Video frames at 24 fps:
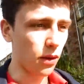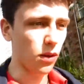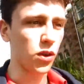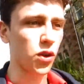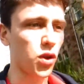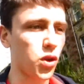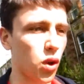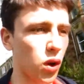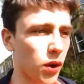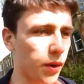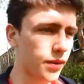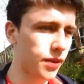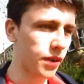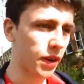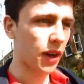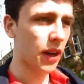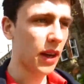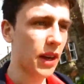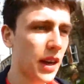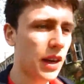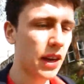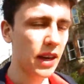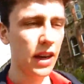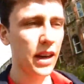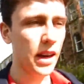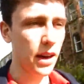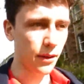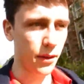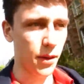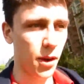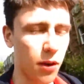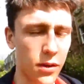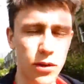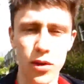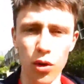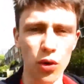and stuff. I'll
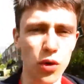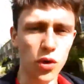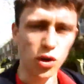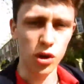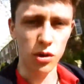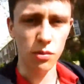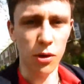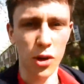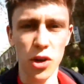not talk too